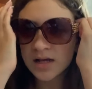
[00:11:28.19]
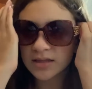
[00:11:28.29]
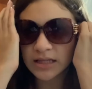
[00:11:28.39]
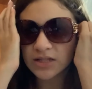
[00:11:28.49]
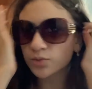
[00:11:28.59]

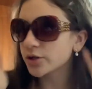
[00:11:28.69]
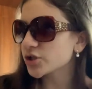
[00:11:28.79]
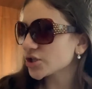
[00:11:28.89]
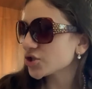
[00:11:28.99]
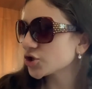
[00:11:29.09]
these were
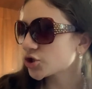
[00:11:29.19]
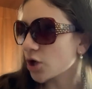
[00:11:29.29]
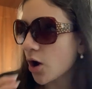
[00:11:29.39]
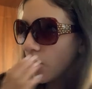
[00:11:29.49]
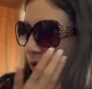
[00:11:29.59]
just
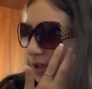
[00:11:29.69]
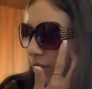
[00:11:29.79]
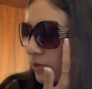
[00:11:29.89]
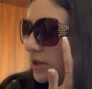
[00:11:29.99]
so cute.